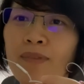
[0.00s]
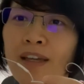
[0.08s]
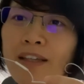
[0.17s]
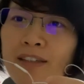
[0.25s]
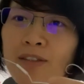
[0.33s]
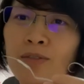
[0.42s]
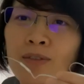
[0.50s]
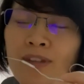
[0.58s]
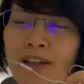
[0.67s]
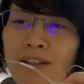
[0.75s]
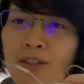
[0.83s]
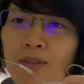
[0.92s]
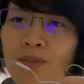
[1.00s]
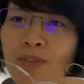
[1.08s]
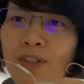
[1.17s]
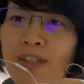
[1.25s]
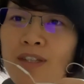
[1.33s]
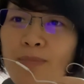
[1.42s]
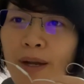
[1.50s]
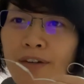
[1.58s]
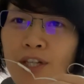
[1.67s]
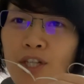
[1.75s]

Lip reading: Thank you for the inspiring